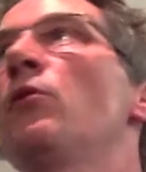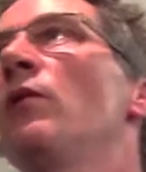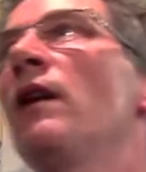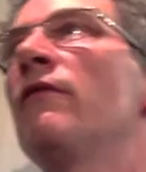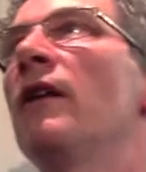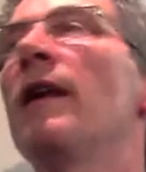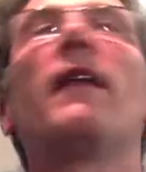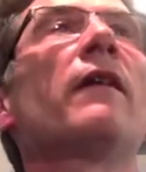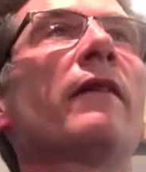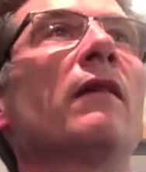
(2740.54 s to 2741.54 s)
all over it. And then
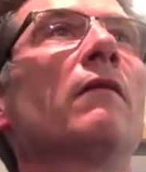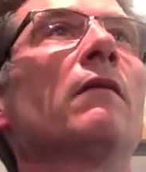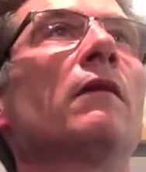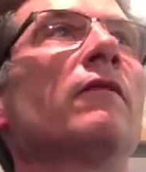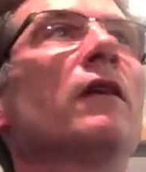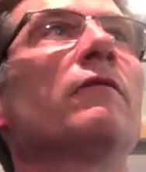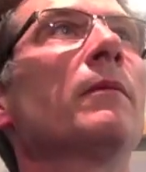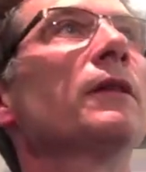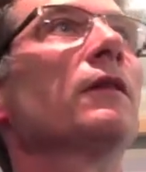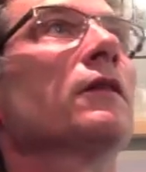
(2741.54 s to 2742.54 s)
I think, that load of
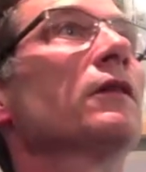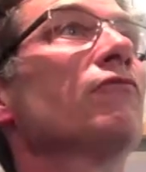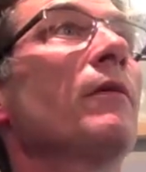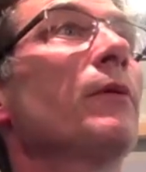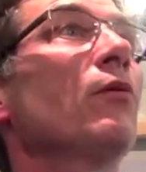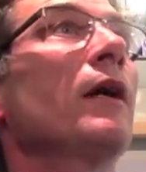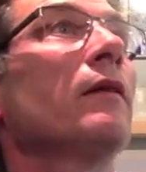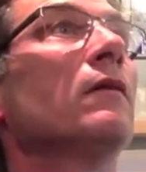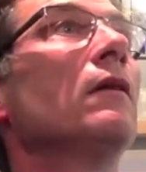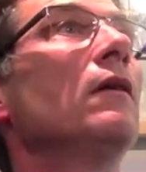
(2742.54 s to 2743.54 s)
rubbish, I'm just going to rub it all out.
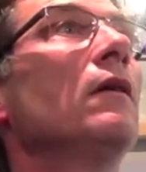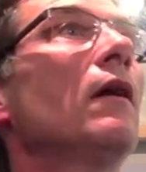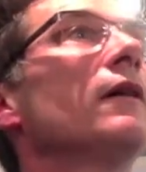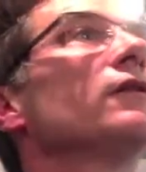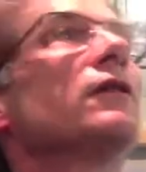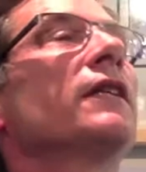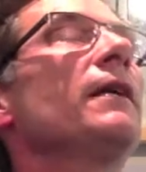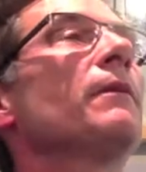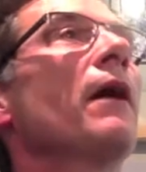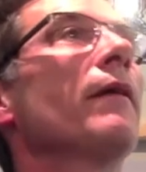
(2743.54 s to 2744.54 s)
And it's just
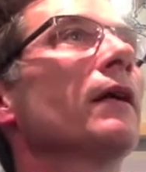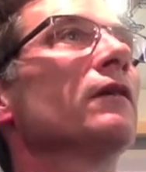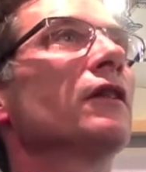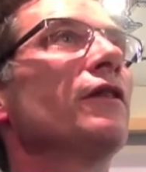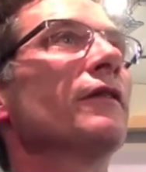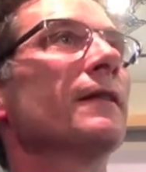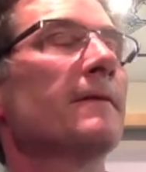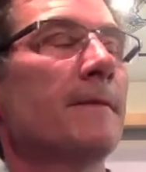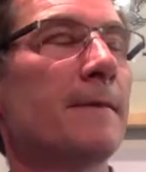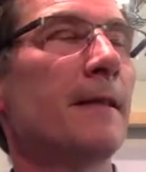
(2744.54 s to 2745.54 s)
keep going until you think,
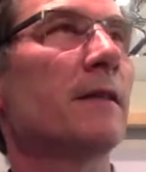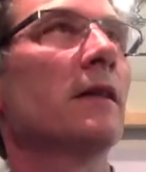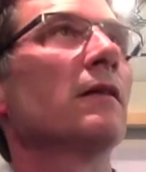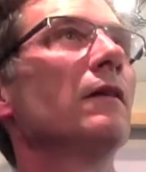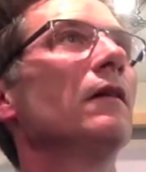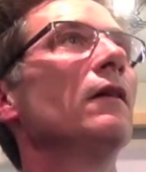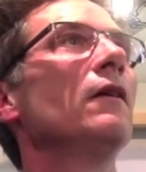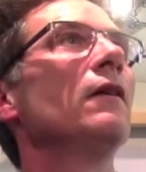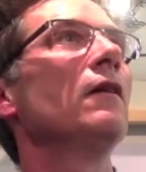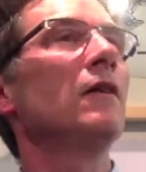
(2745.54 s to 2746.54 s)
that's it.
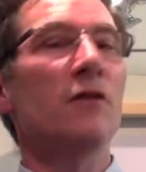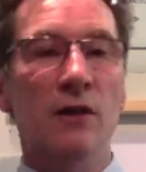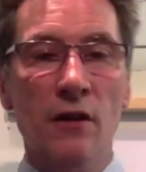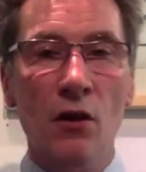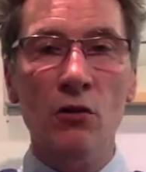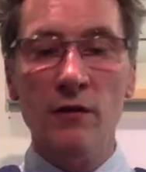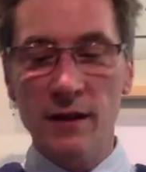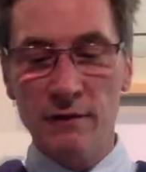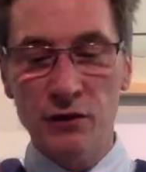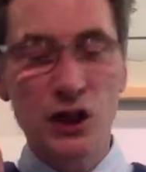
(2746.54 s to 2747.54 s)
So the whole thing
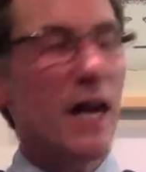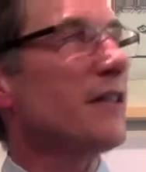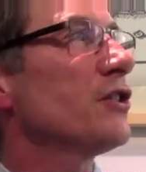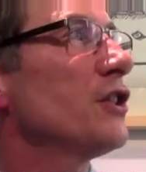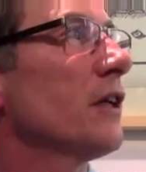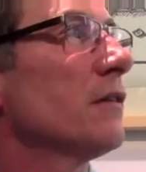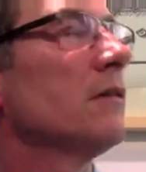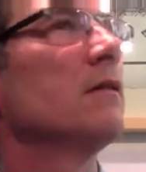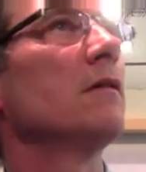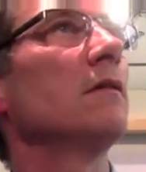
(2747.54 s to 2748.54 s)
of gesture.
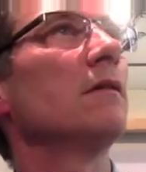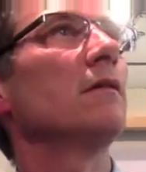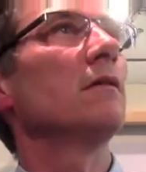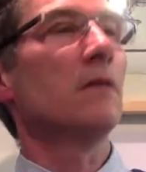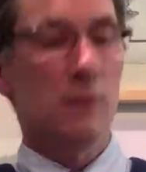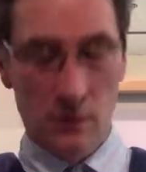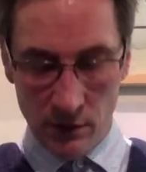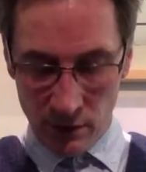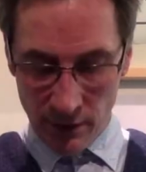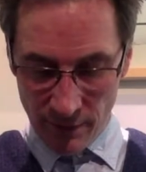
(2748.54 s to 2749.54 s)

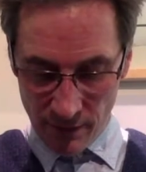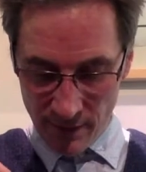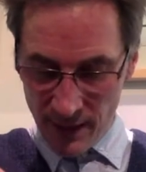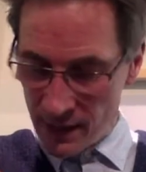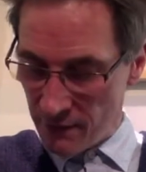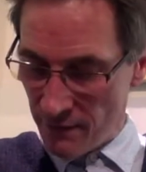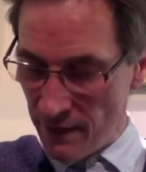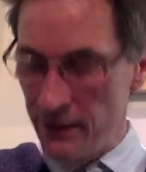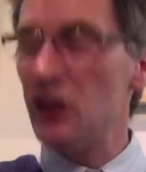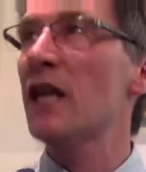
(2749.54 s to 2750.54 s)
So these are
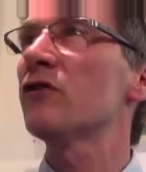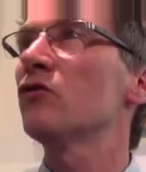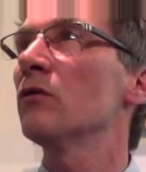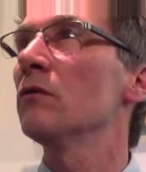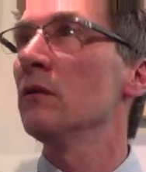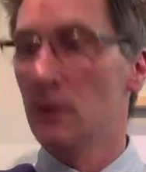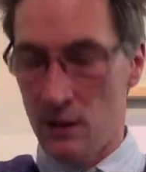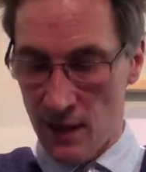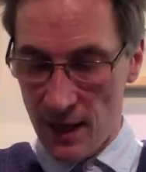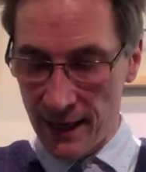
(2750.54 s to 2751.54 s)
very gestural
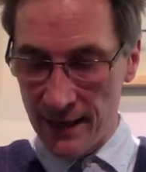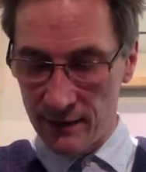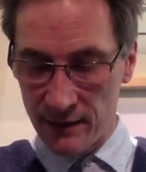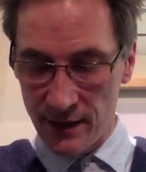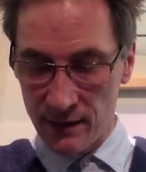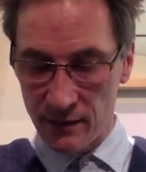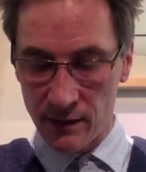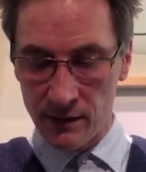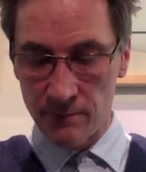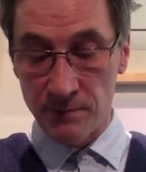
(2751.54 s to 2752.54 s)
against things that